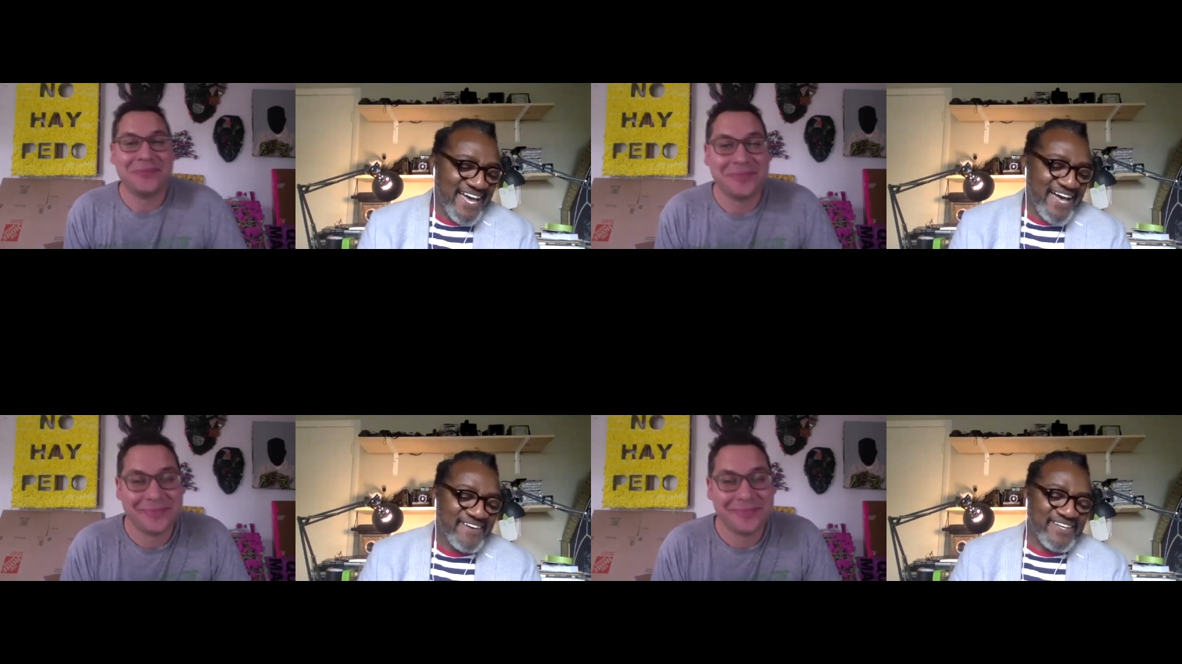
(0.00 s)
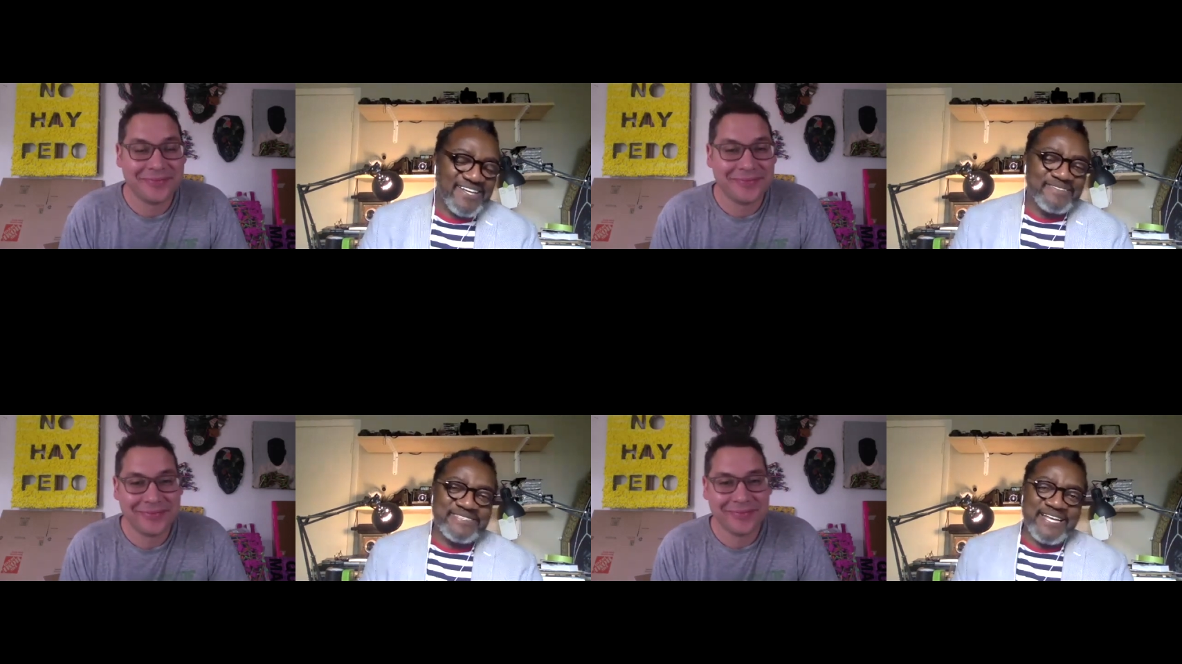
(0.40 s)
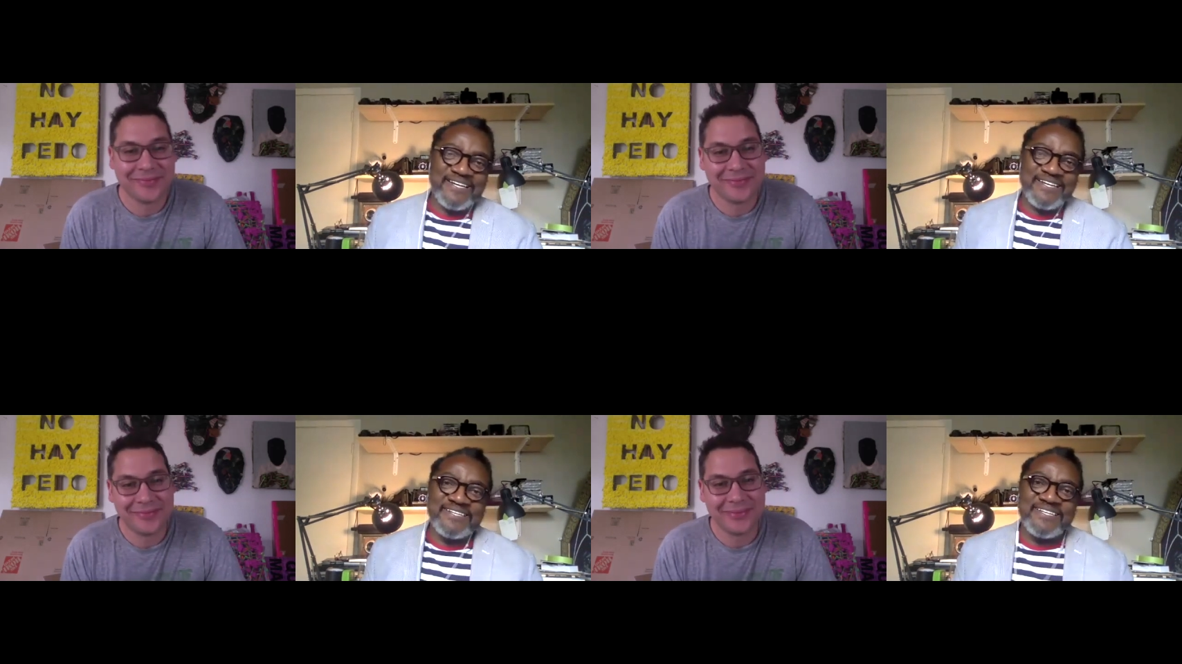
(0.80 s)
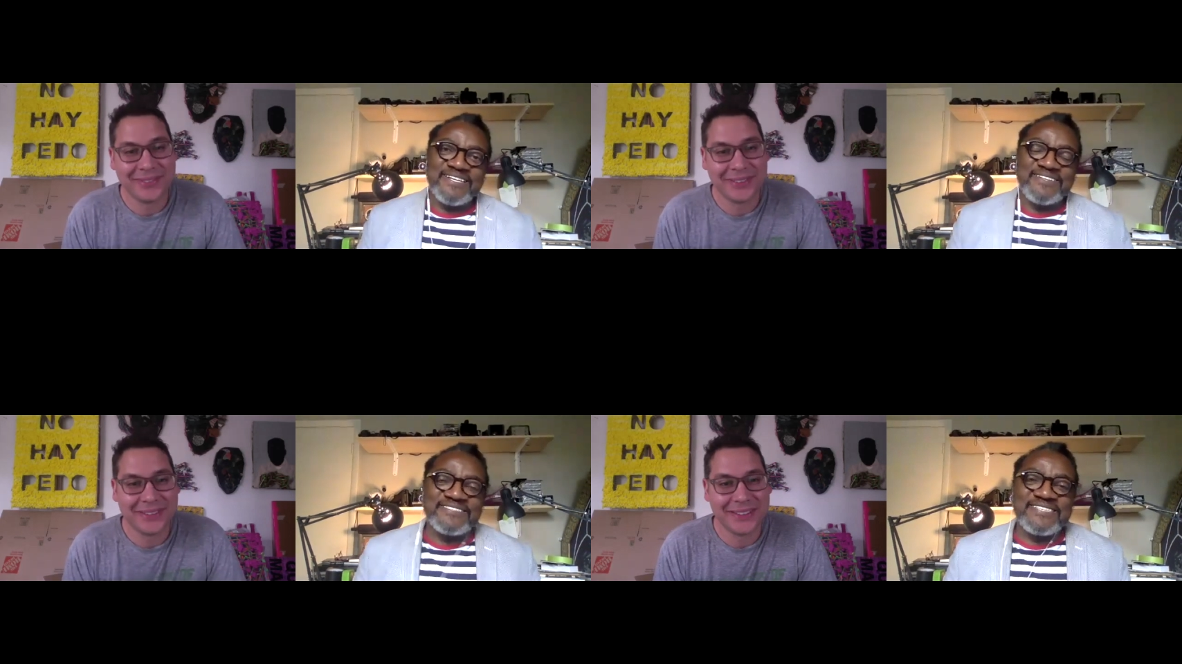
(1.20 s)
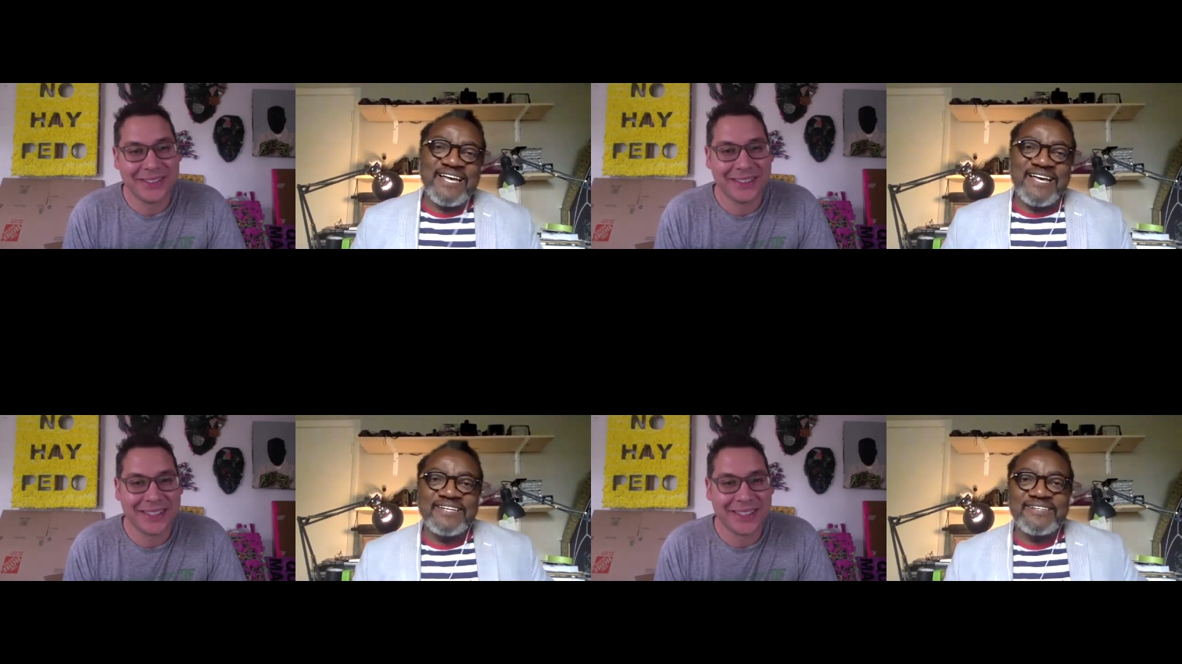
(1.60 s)
Speaker 1: how it comes out on the other
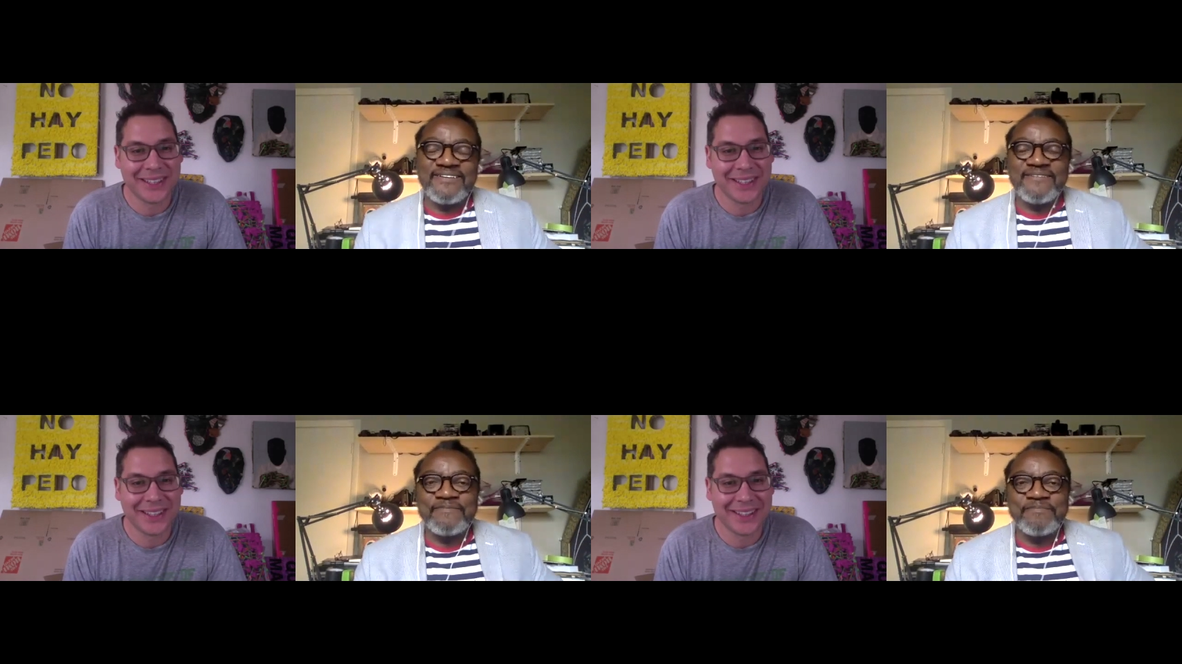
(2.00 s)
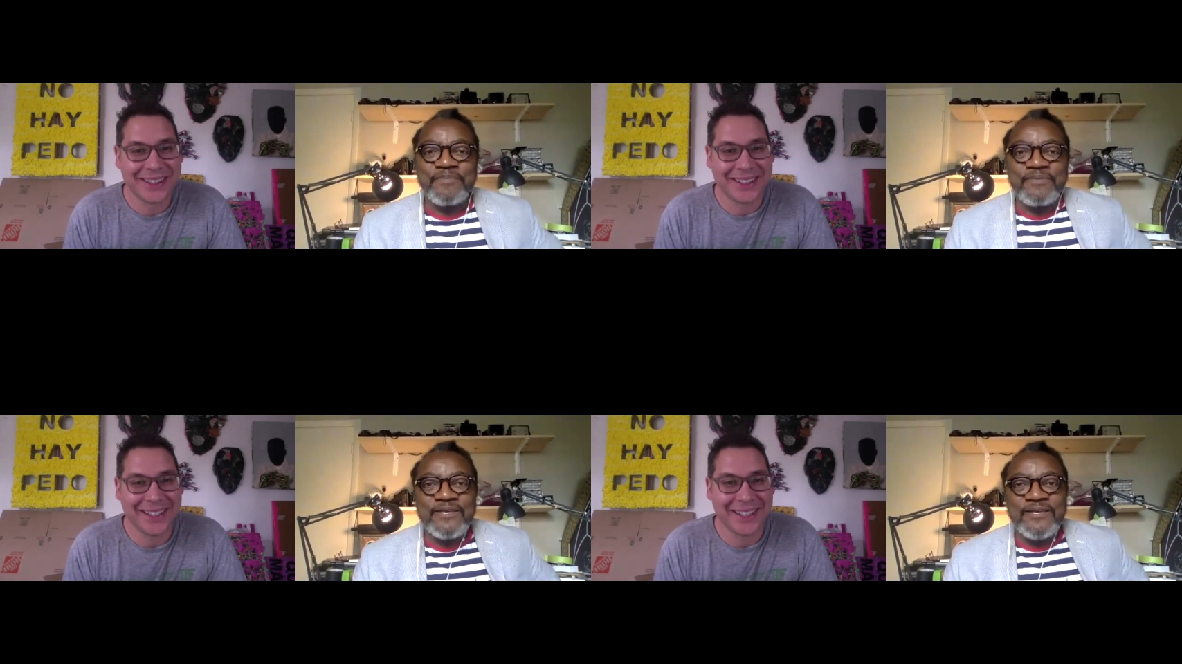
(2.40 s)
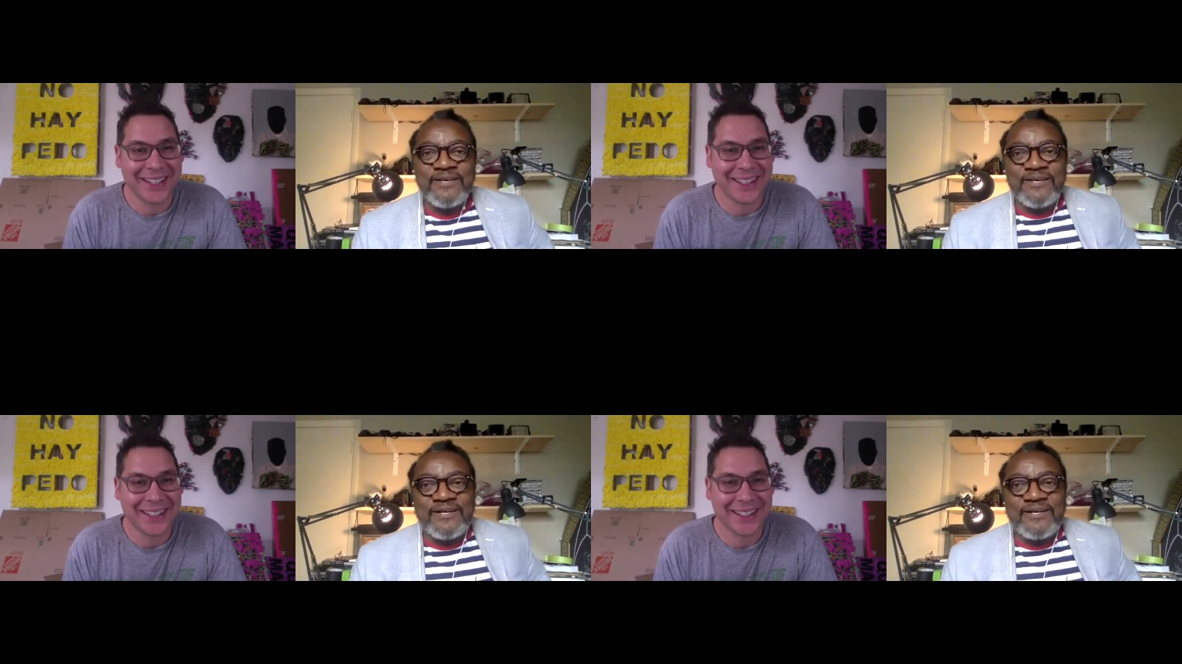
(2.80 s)
side. Yeah.